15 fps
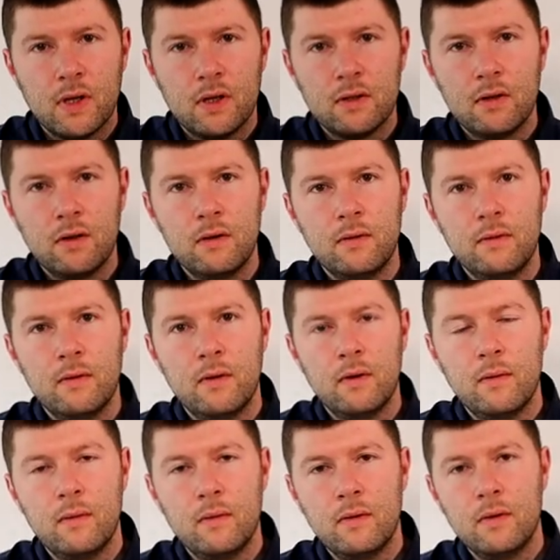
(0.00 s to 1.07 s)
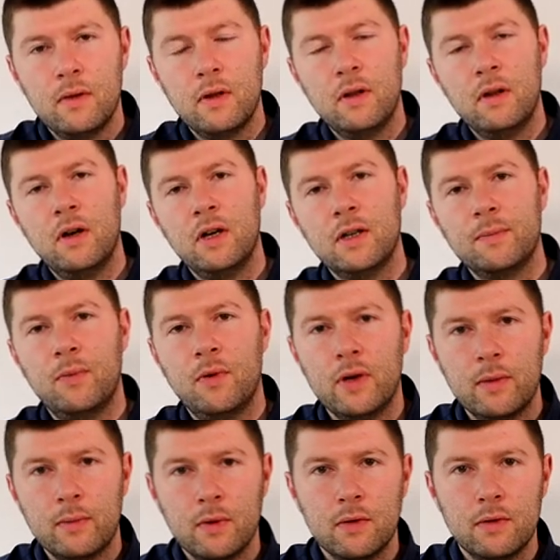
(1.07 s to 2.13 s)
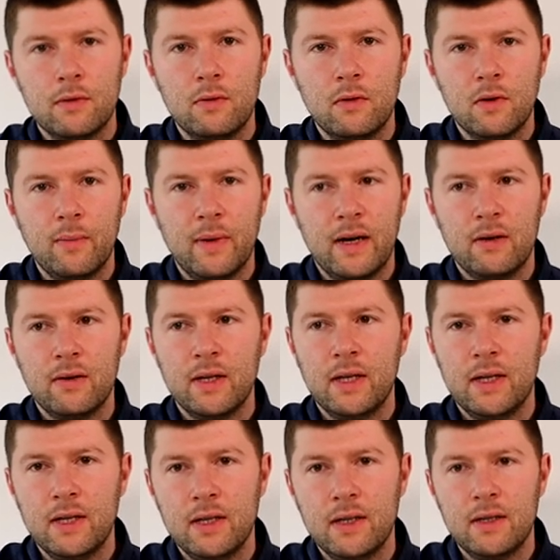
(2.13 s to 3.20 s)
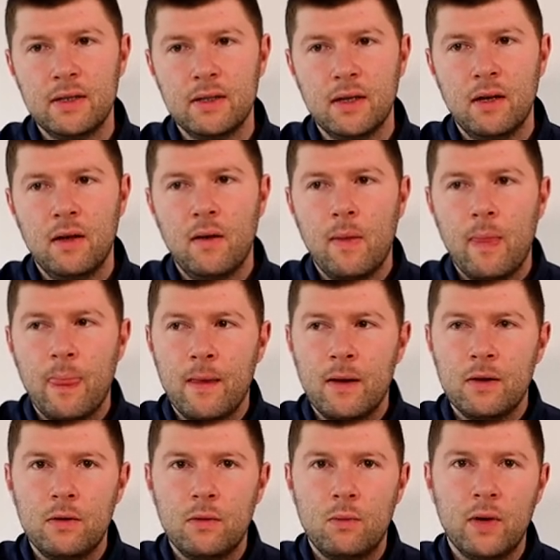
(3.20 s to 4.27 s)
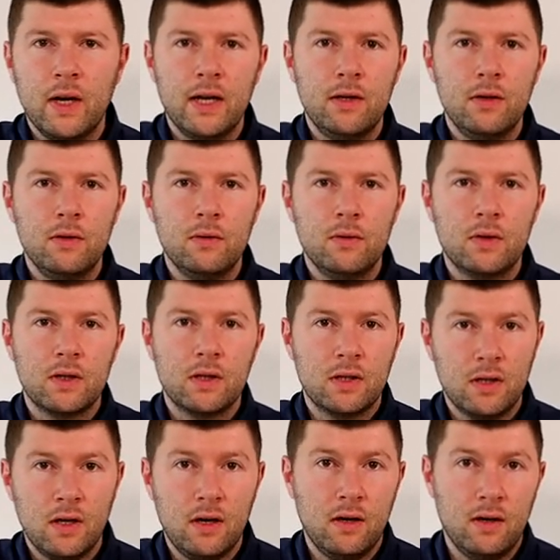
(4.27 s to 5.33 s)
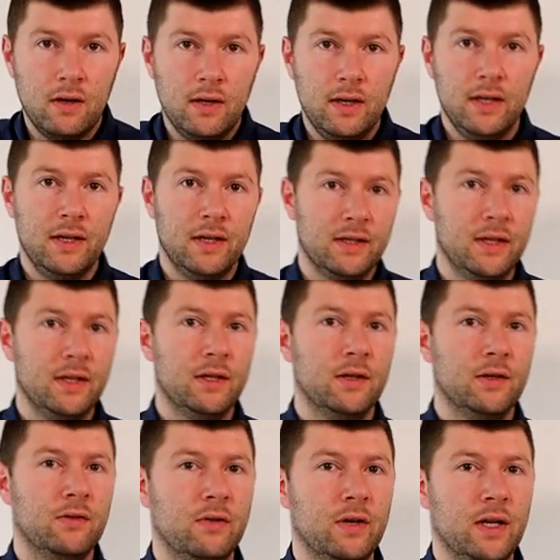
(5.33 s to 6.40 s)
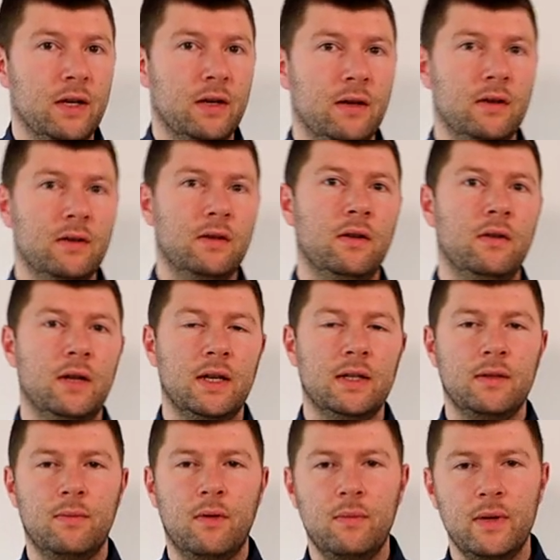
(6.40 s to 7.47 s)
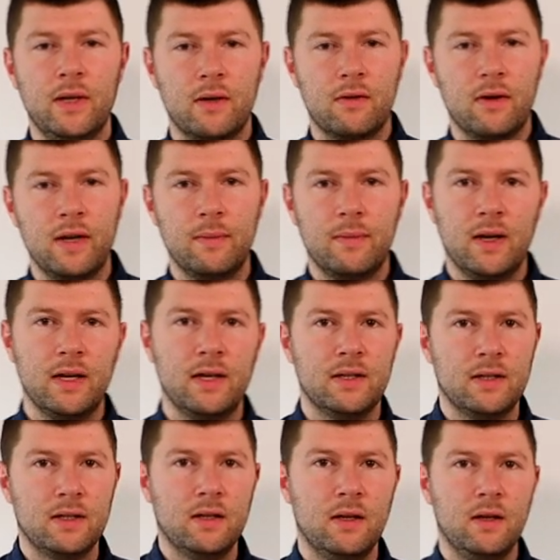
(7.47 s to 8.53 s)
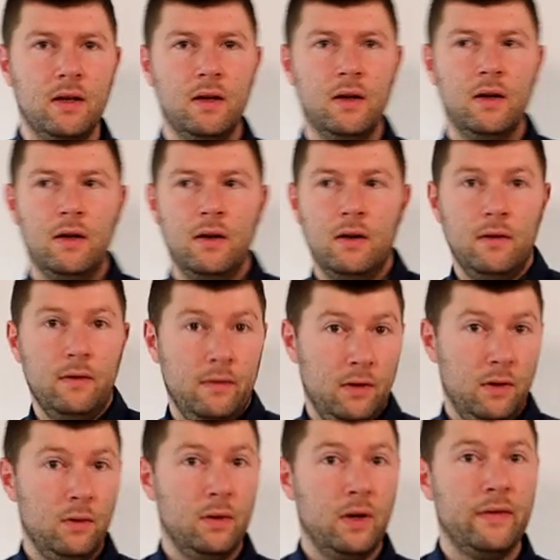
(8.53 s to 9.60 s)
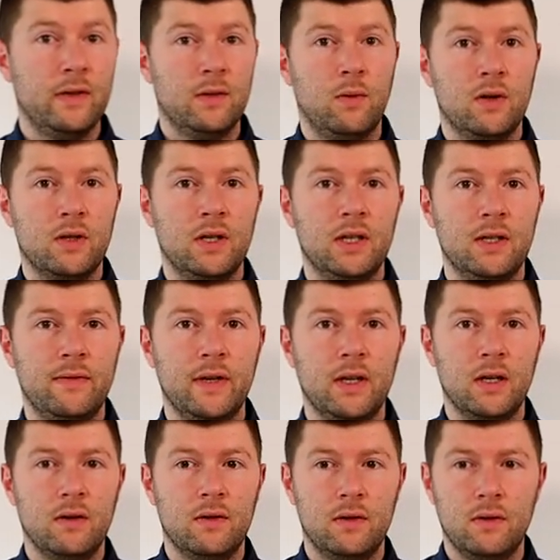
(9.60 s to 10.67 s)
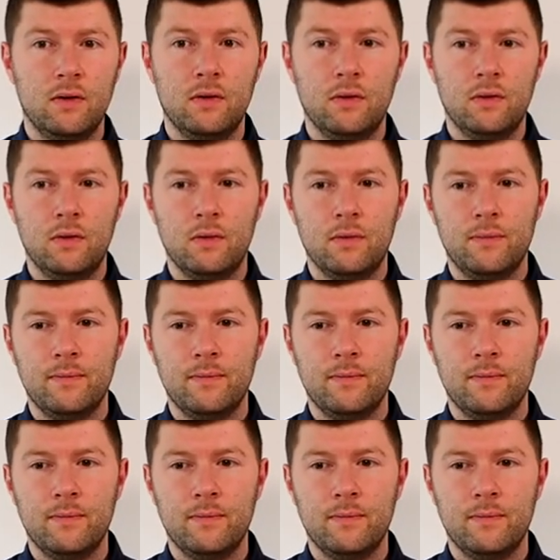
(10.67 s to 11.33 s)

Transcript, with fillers: So the last point I'm going to talk about is where do you start in this industry? So that's probably a great place whoever's watching this video to